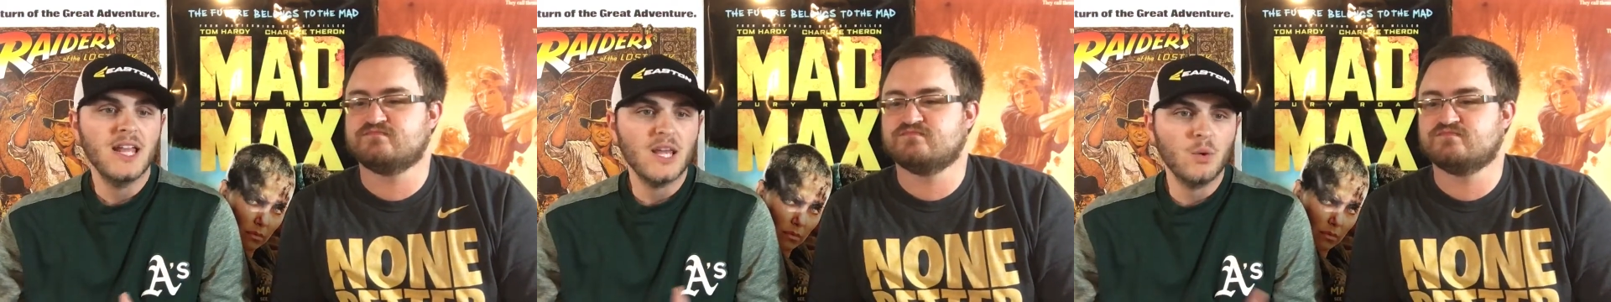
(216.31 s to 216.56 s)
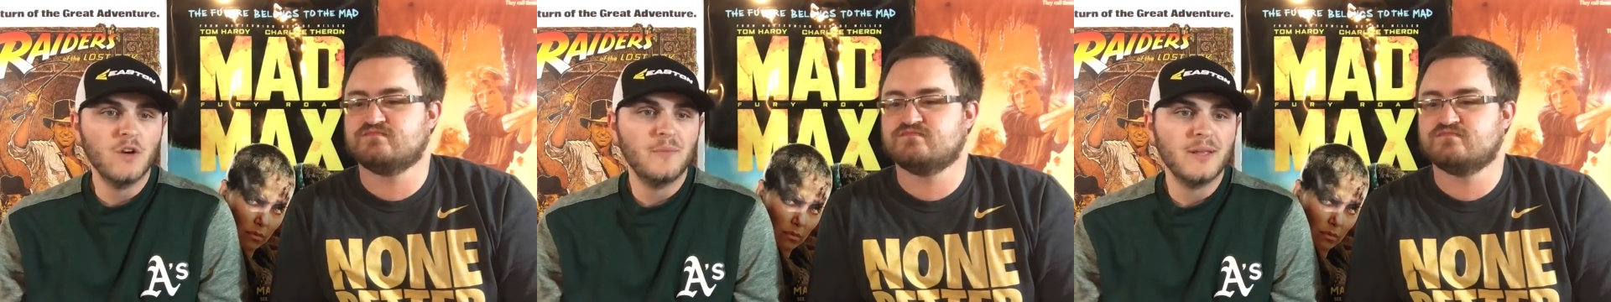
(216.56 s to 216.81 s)
Speaker 1: It
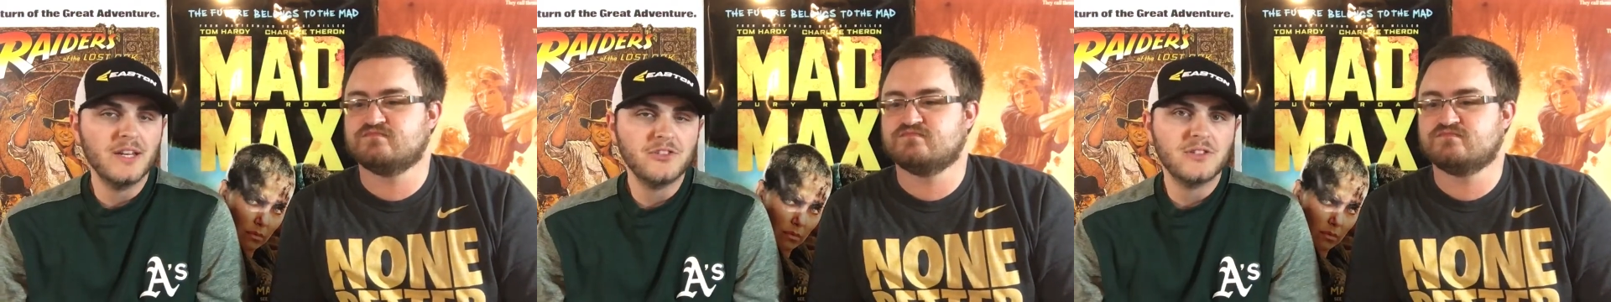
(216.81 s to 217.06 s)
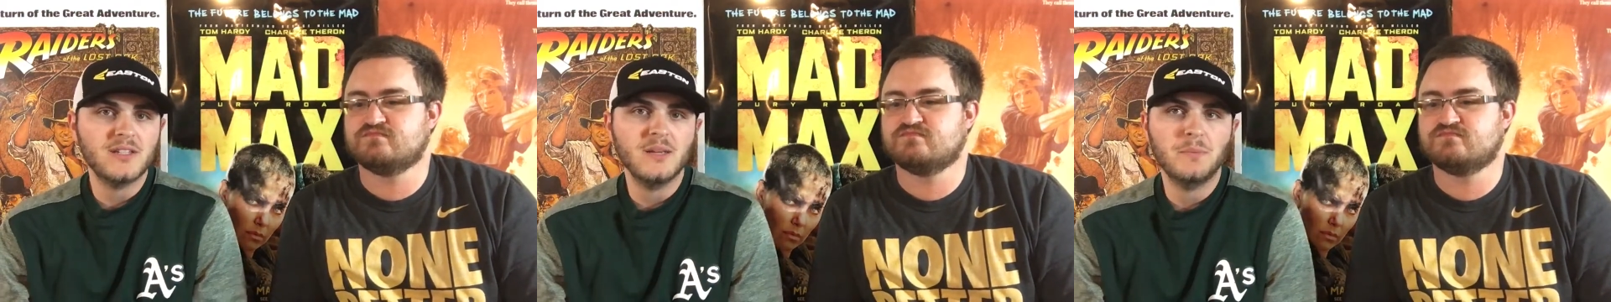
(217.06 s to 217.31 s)
would have been
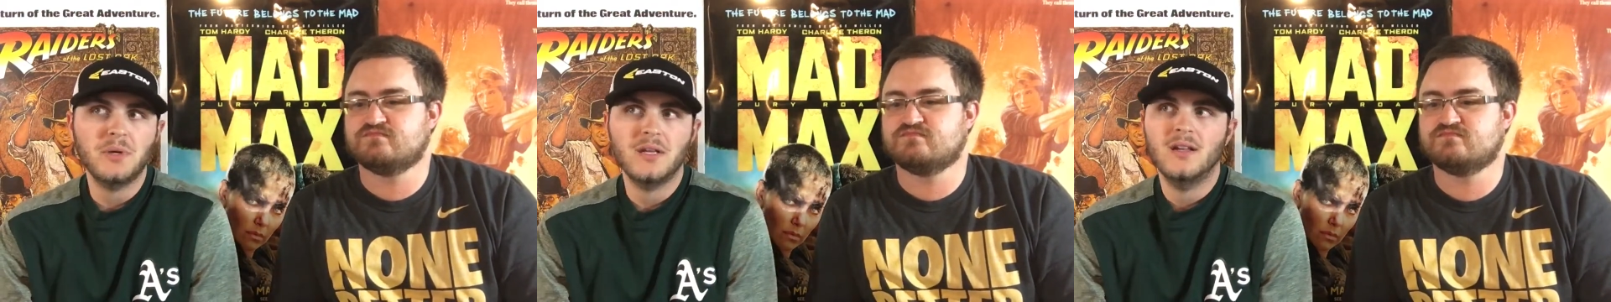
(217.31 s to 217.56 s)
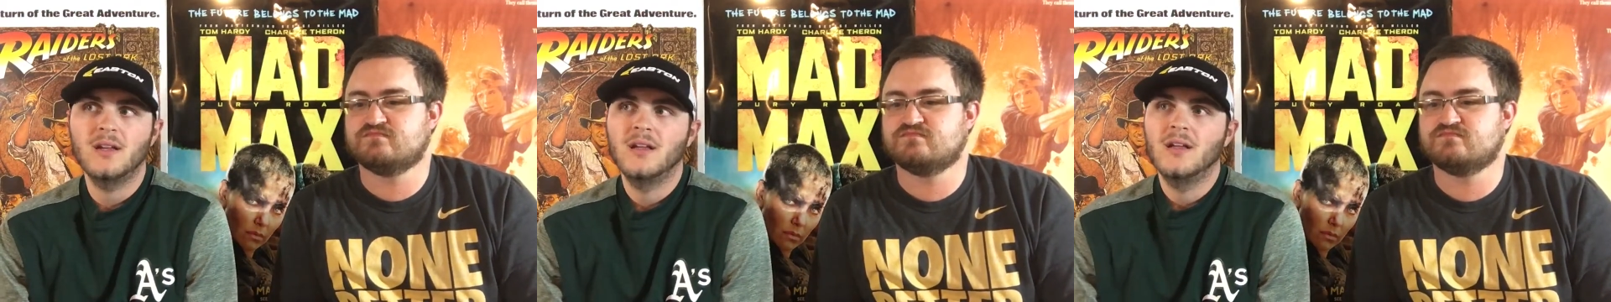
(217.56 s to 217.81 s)
interesting,
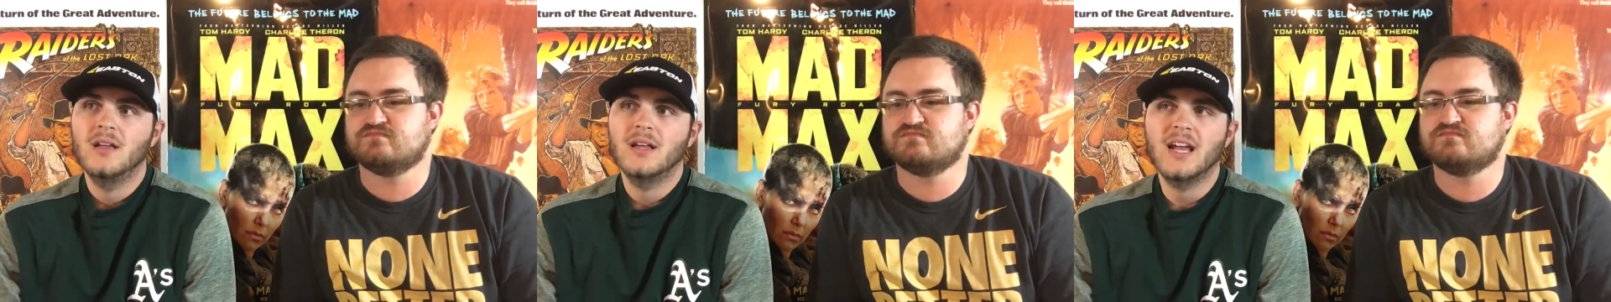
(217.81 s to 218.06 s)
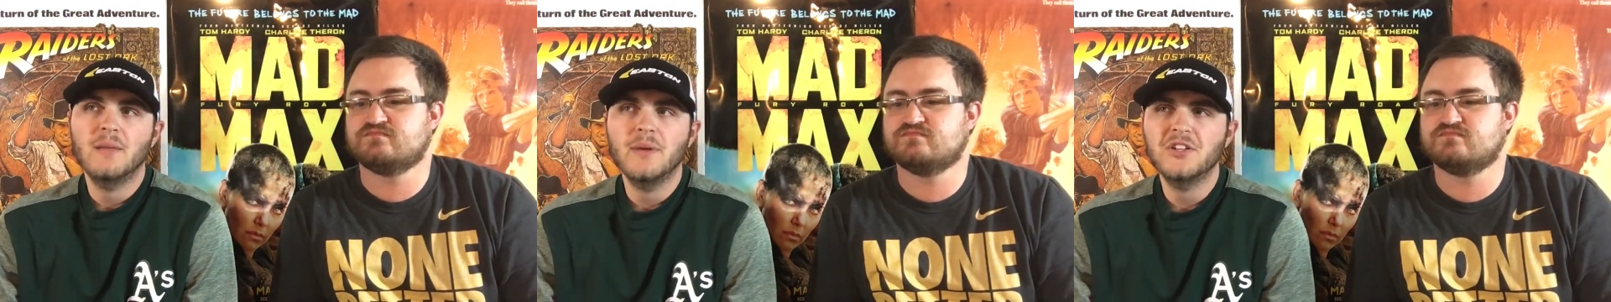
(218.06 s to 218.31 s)
but
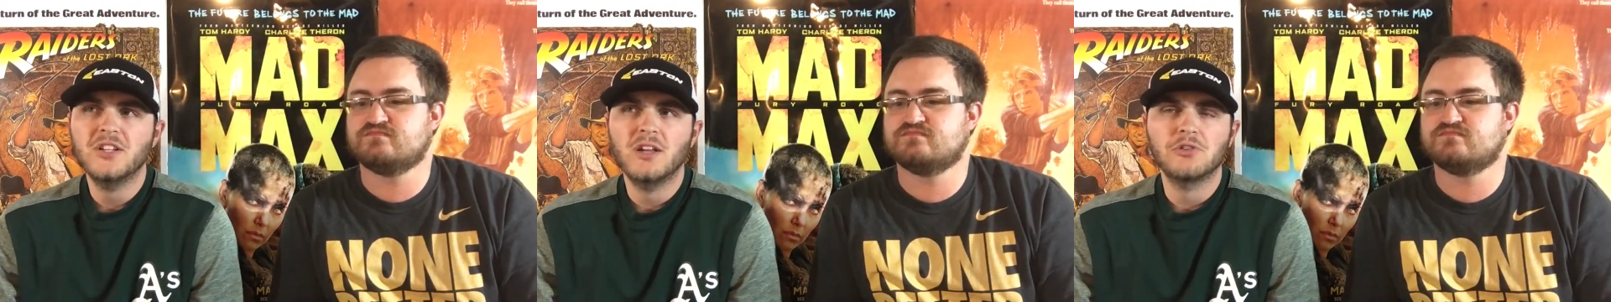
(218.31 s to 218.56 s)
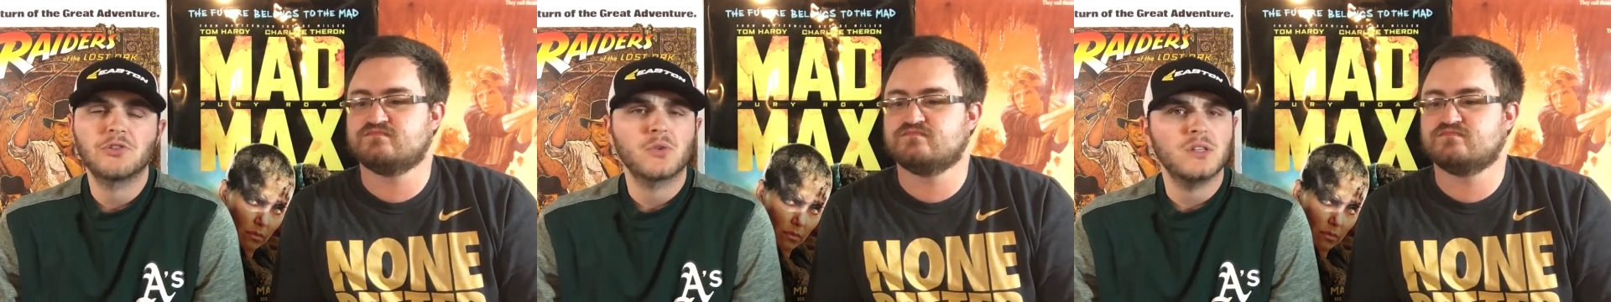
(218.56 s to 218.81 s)
and I mentioned
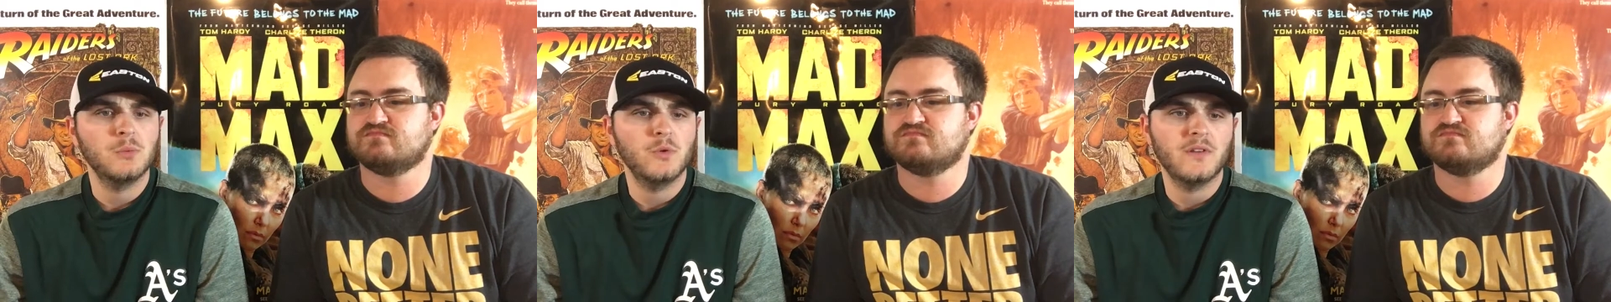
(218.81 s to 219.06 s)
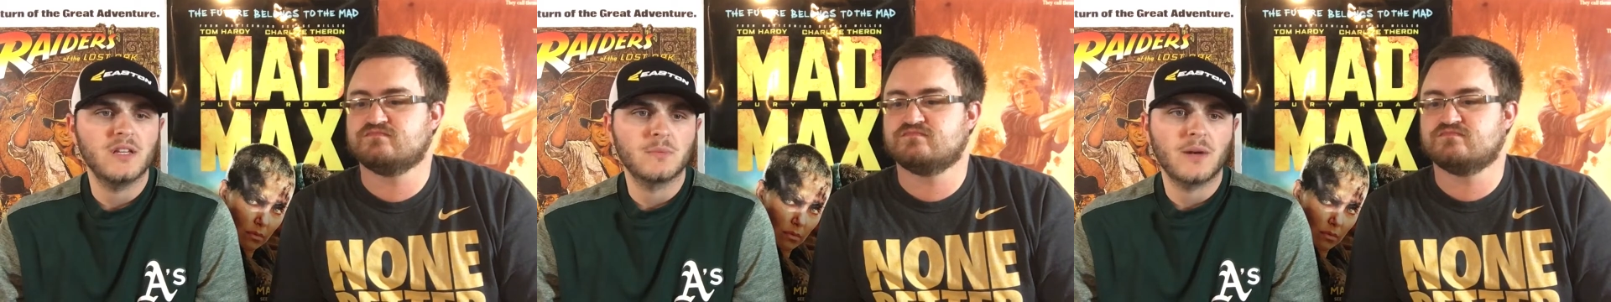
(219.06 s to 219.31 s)
how short the
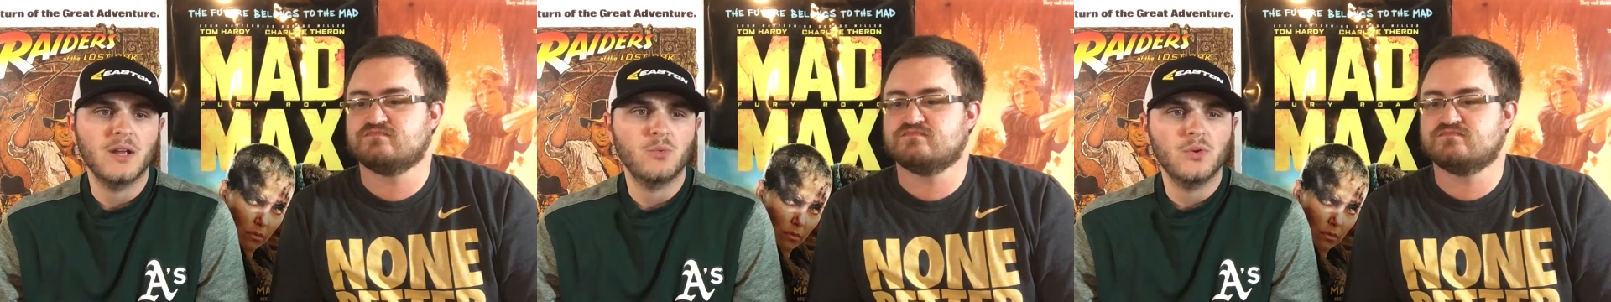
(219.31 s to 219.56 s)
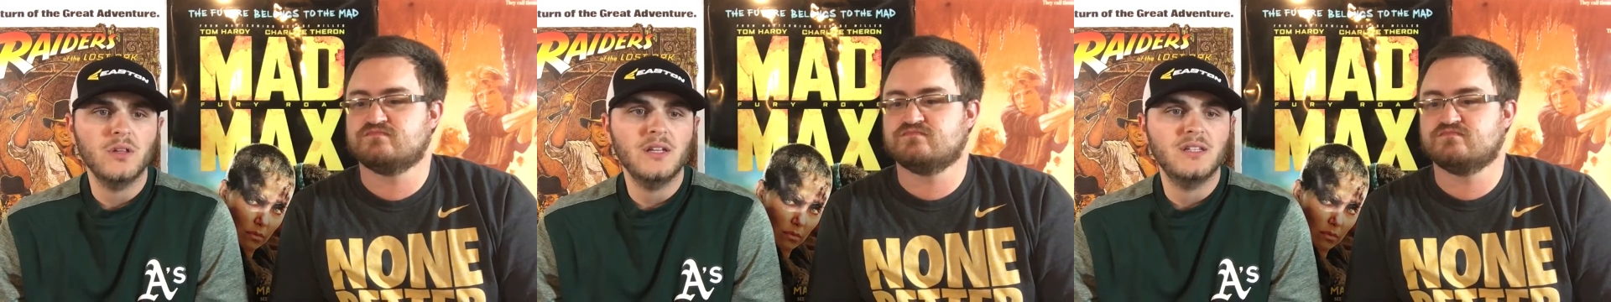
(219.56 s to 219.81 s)
movie is, but I
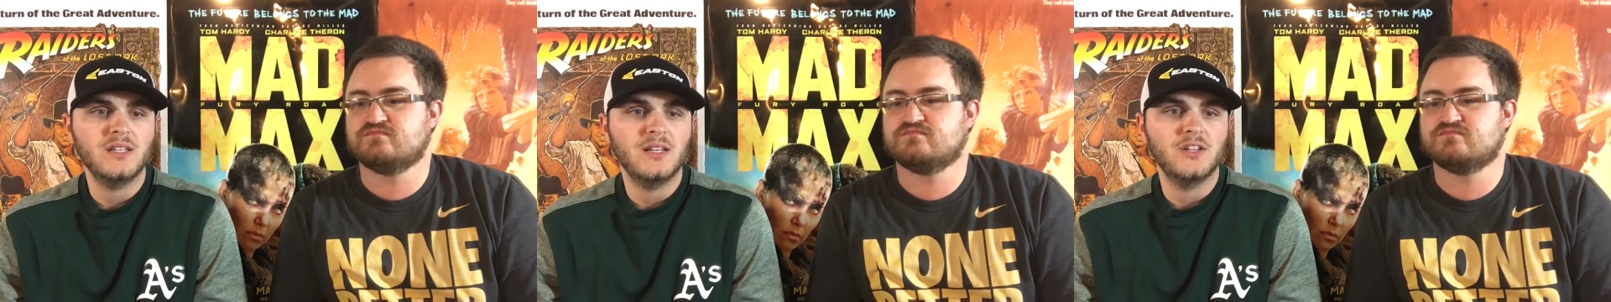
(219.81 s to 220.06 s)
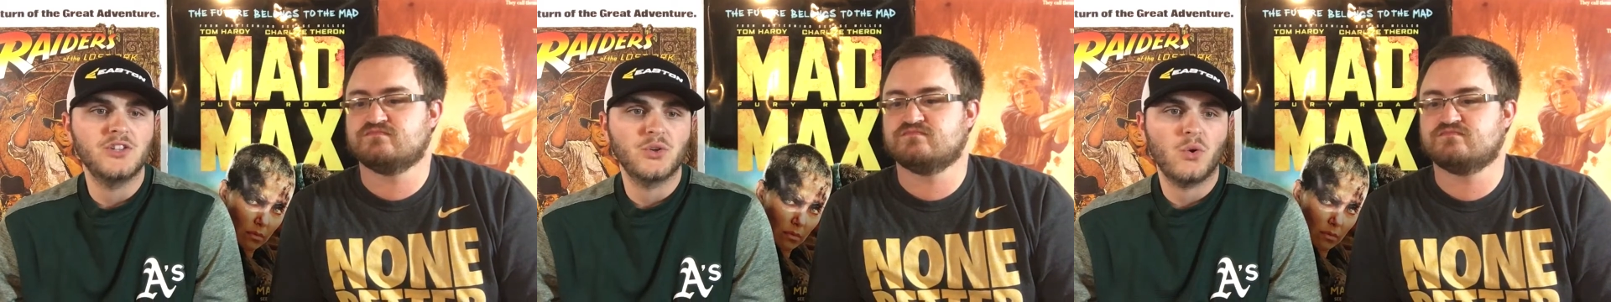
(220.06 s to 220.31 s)
really did
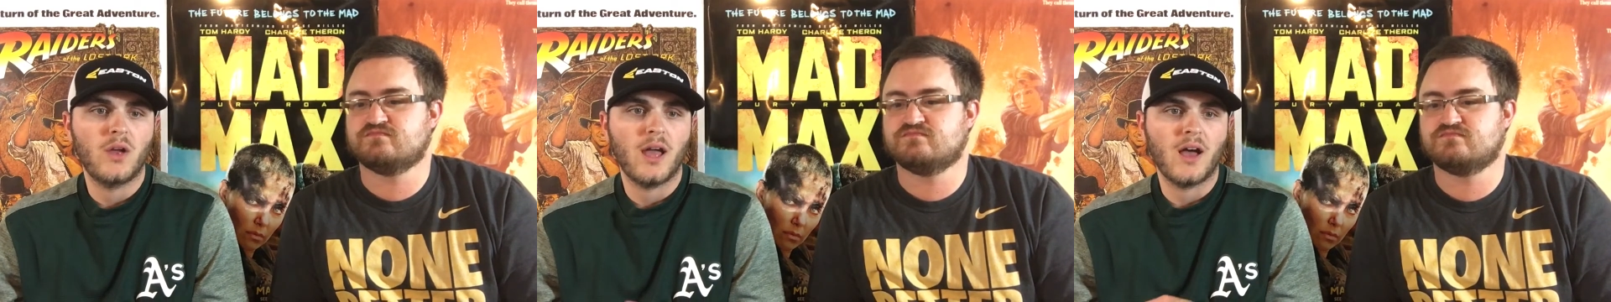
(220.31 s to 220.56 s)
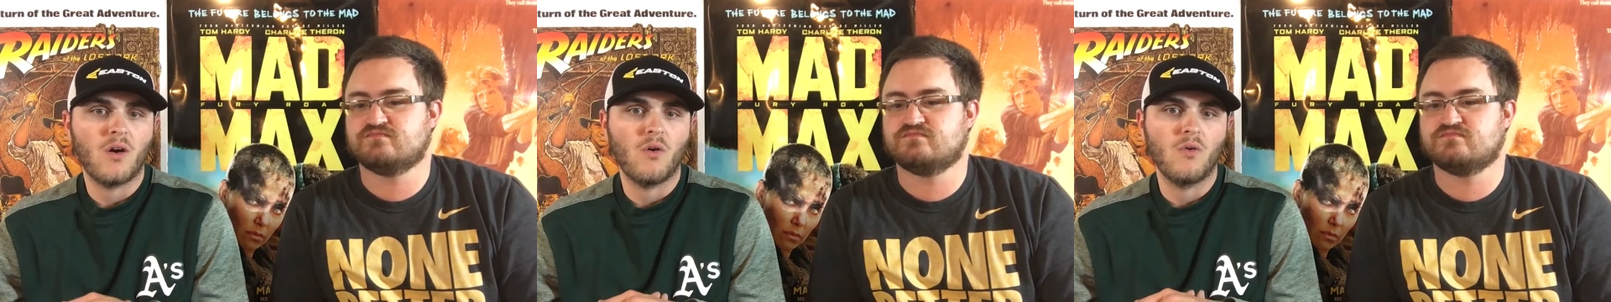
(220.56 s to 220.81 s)
enjoy
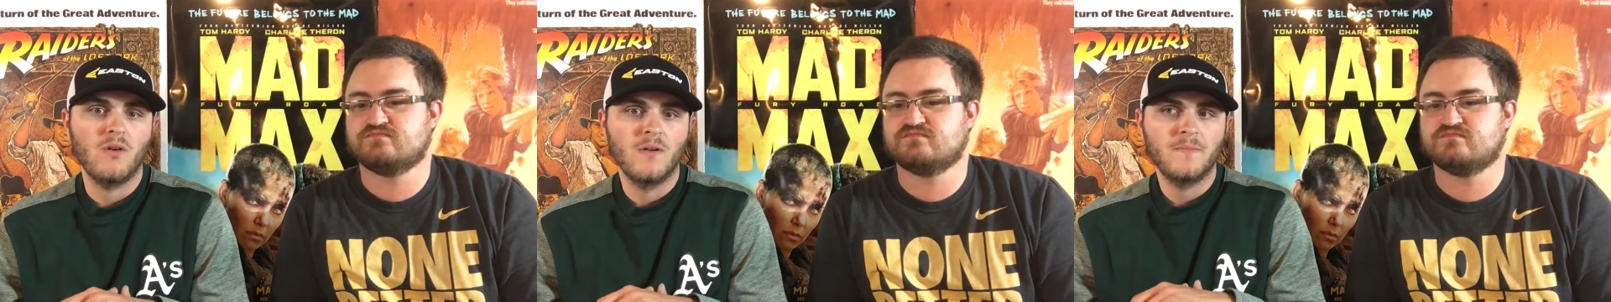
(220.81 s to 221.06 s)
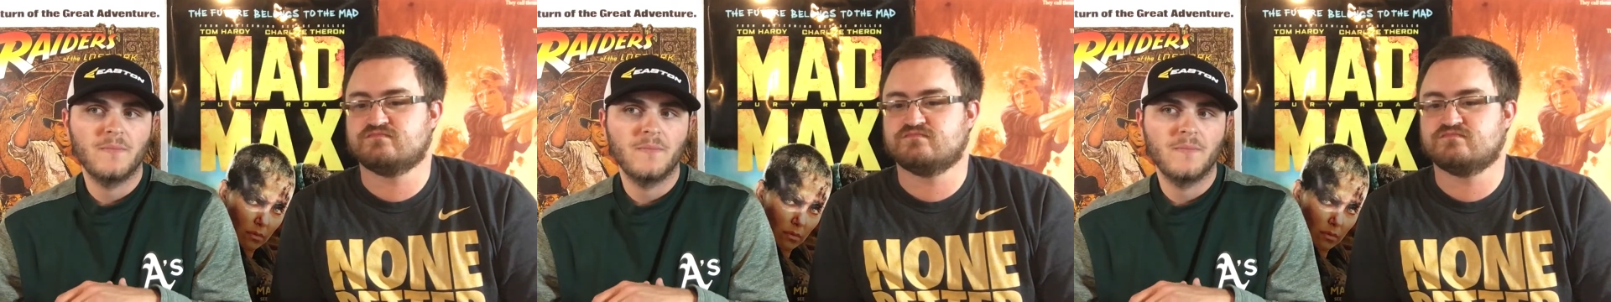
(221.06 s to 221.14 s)
how